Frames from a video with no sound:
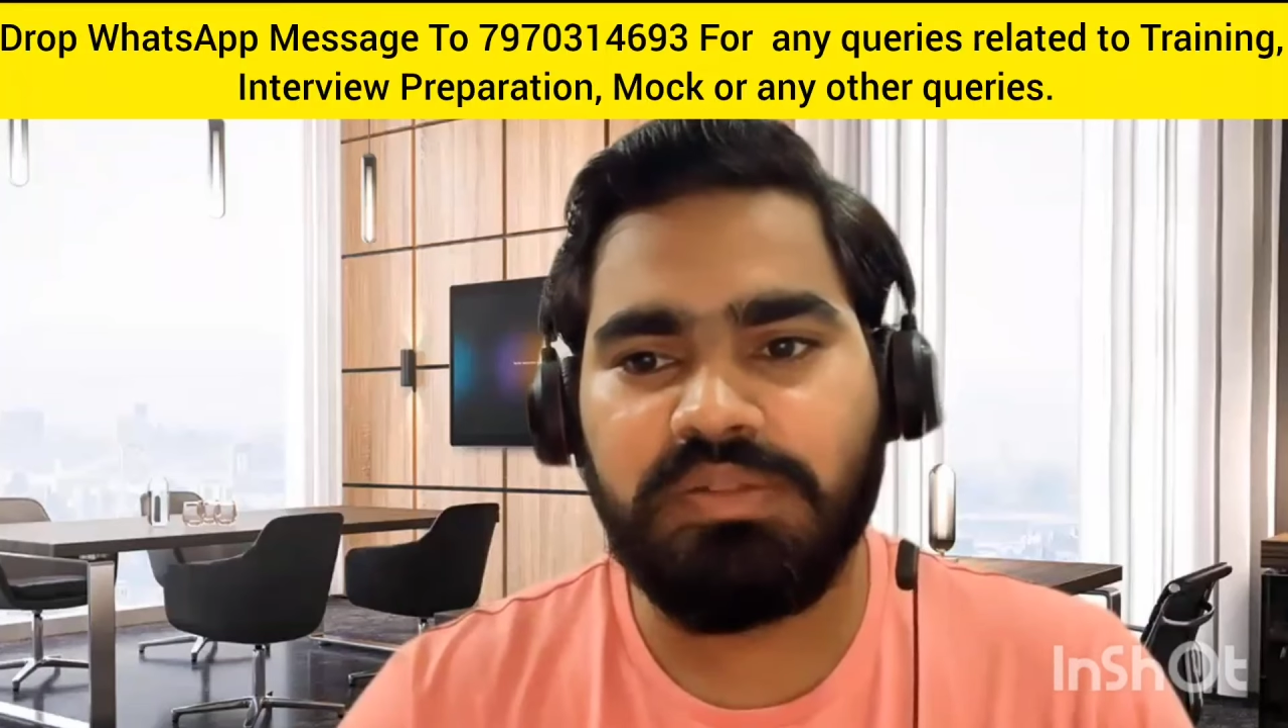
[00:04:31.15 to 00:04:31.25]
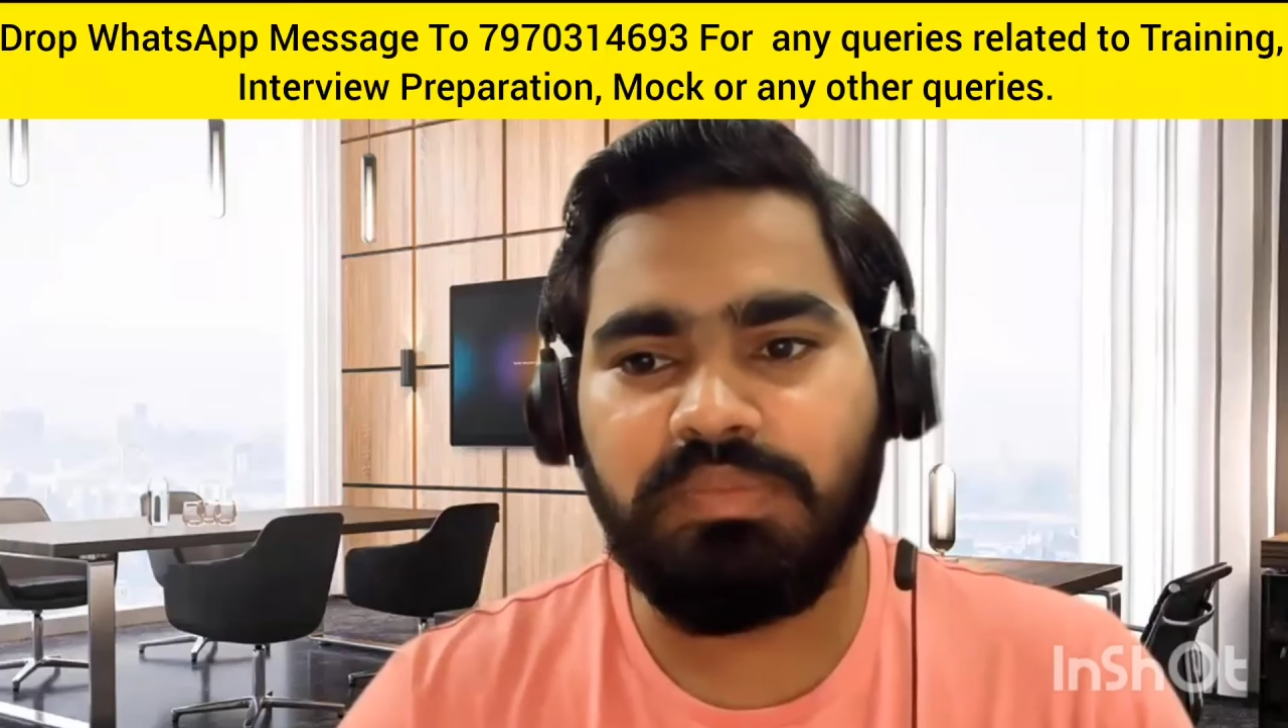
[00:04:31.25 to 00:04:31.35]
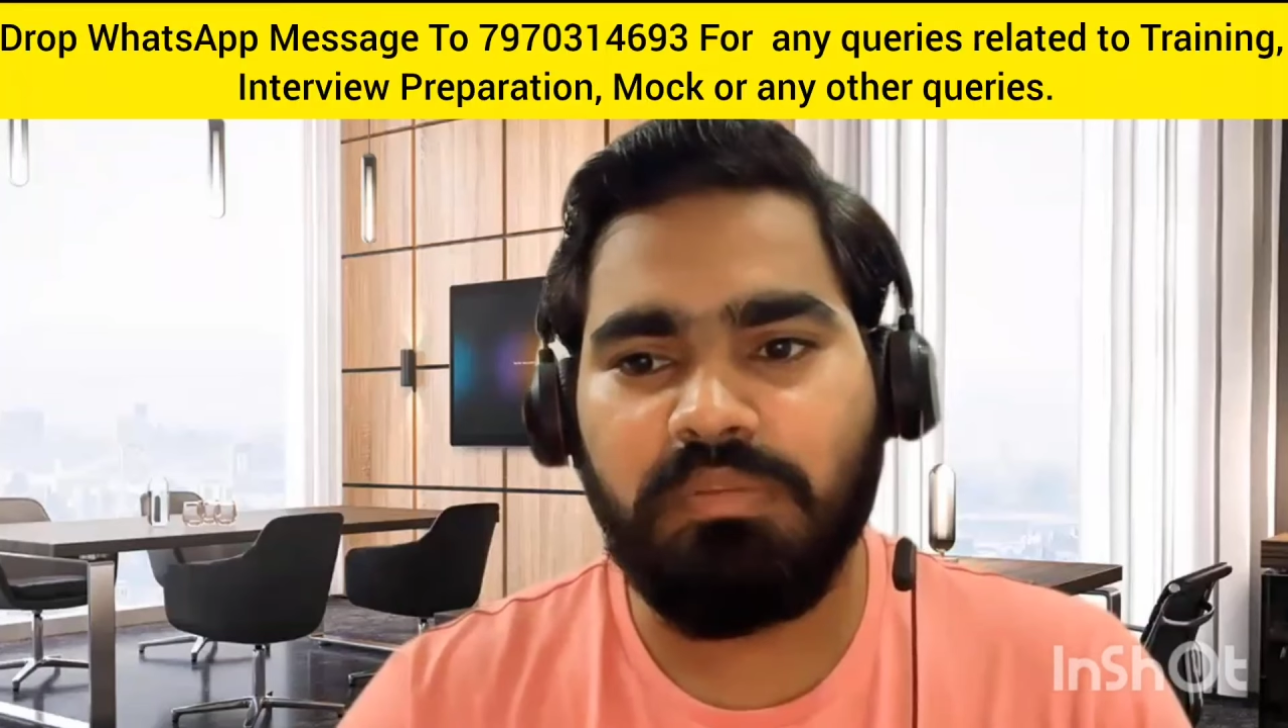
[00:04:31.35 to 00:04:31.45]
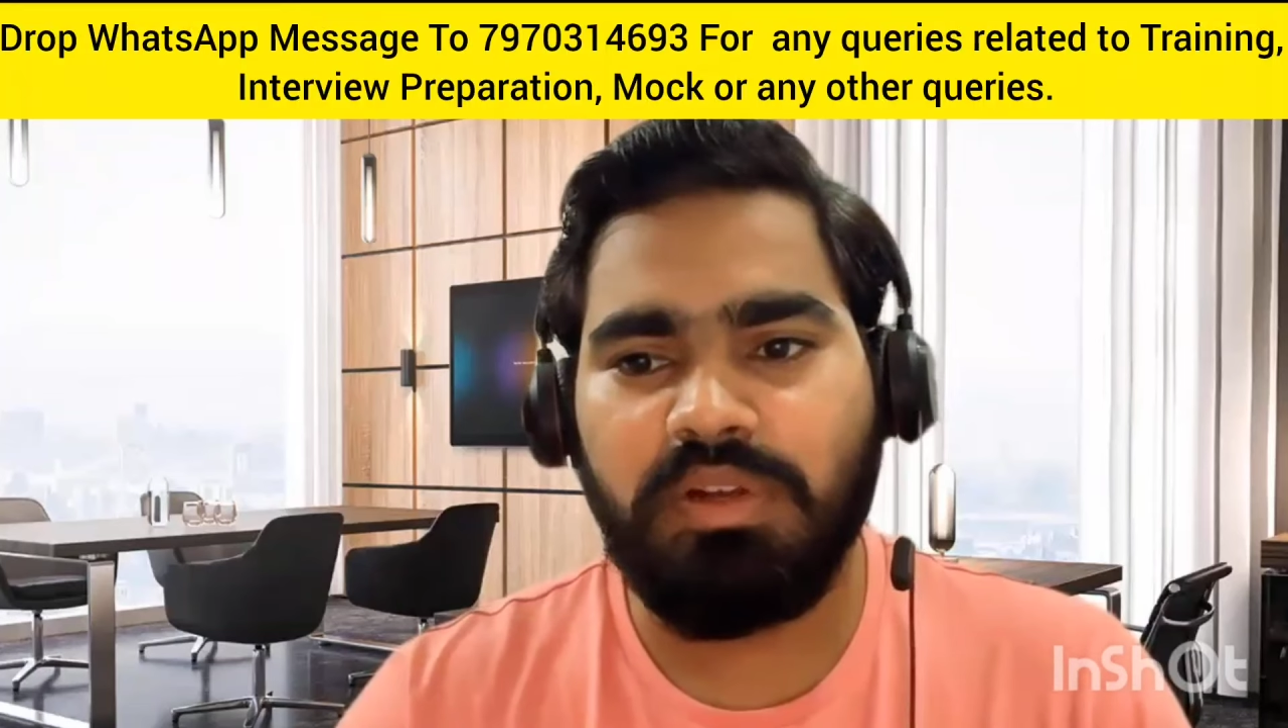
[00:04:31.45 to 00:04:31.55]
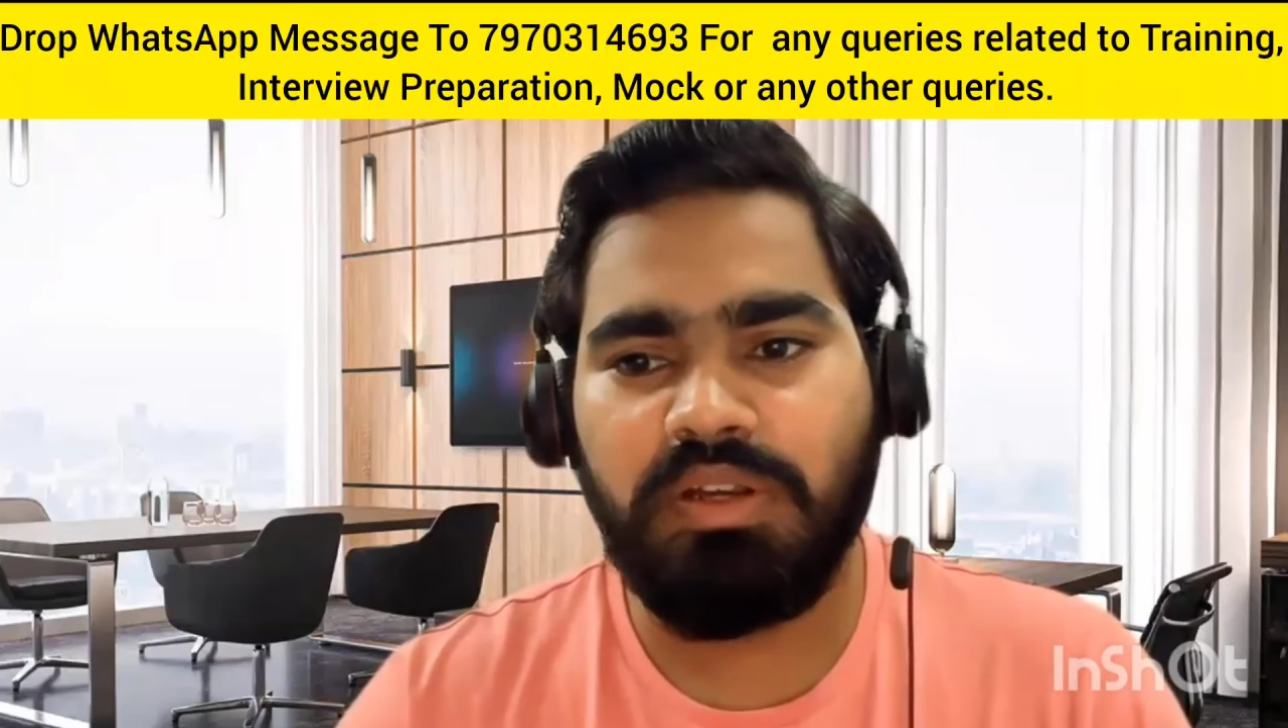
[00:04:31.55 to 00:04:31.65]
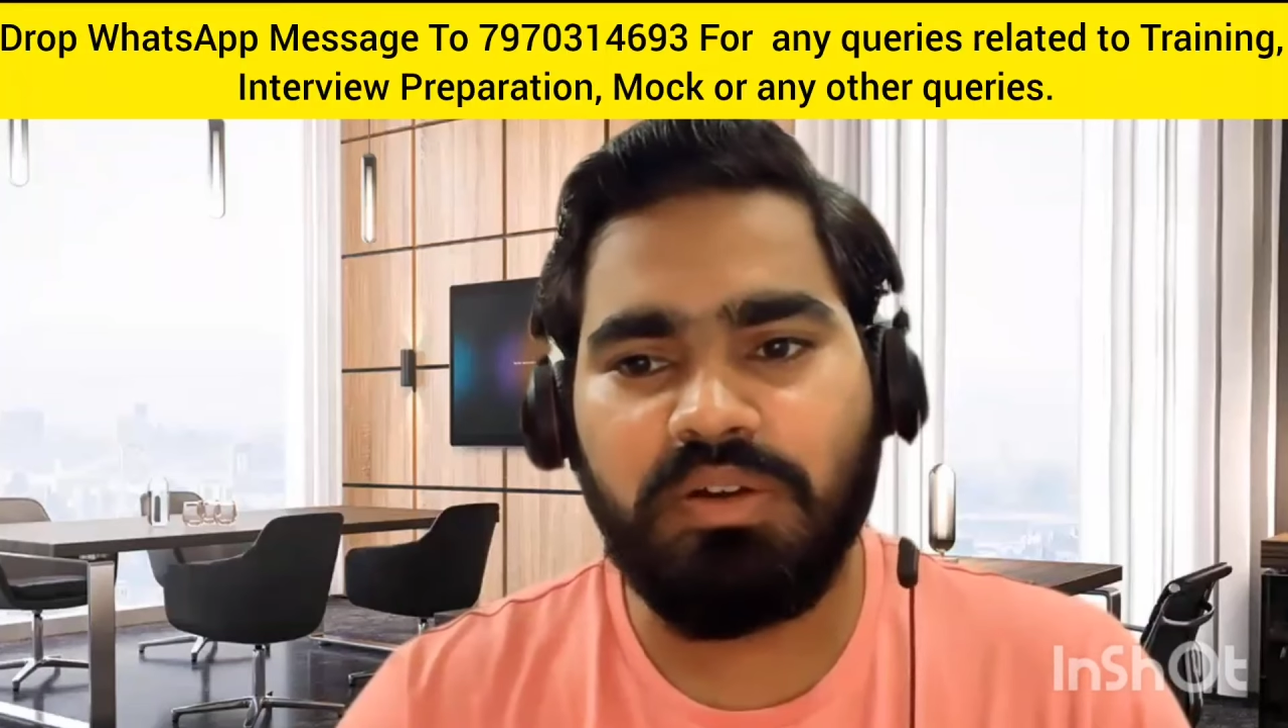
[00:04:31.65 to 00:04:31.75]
public